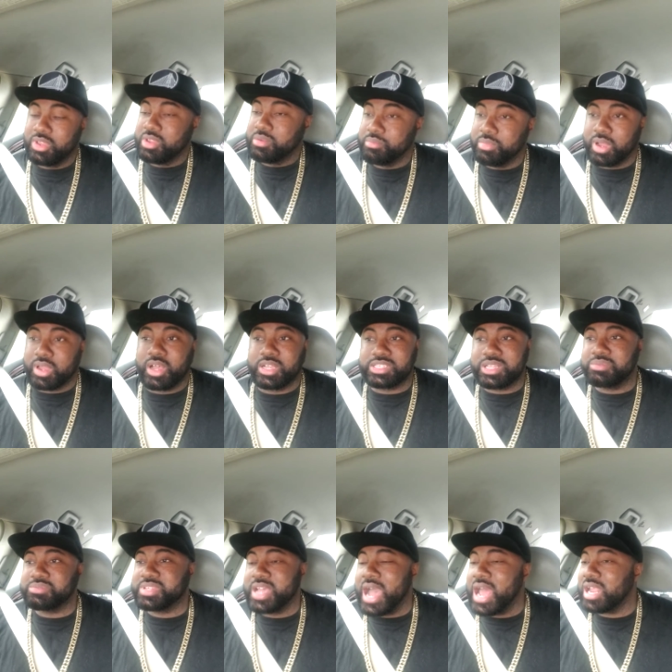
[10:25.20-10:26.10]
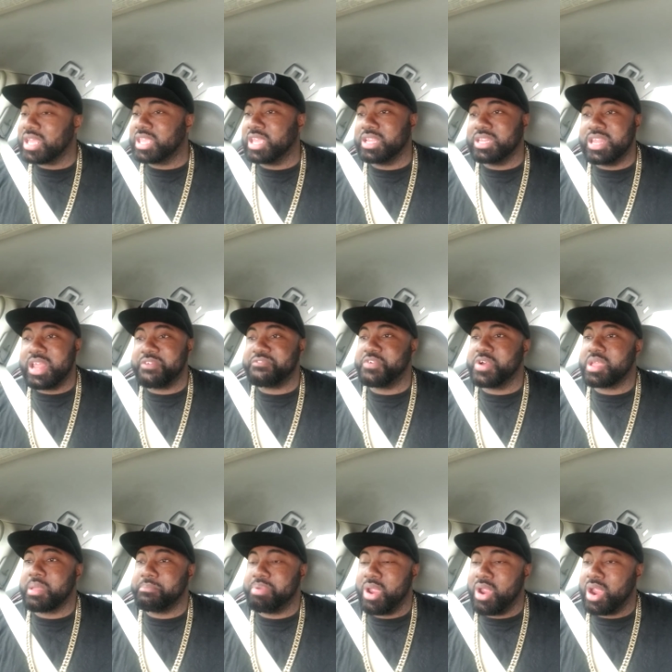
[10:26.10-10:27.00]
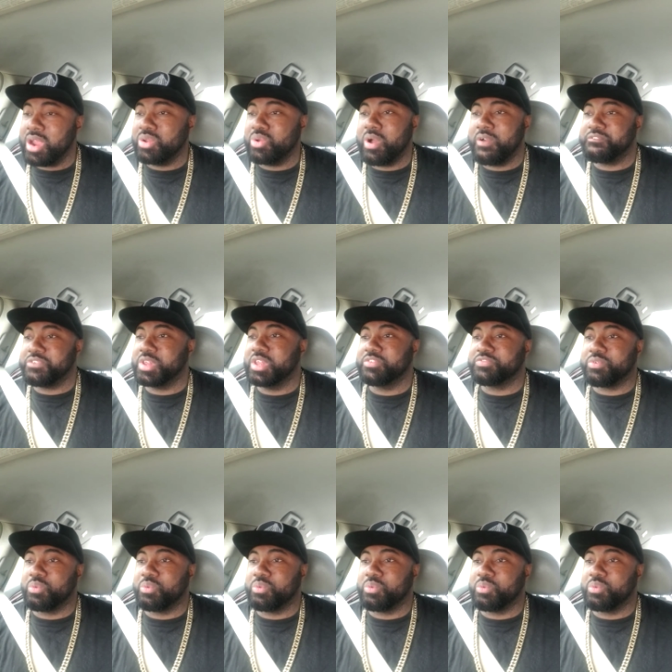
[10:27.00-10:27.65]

Because I'm tired of getting that fucking paranoid feeling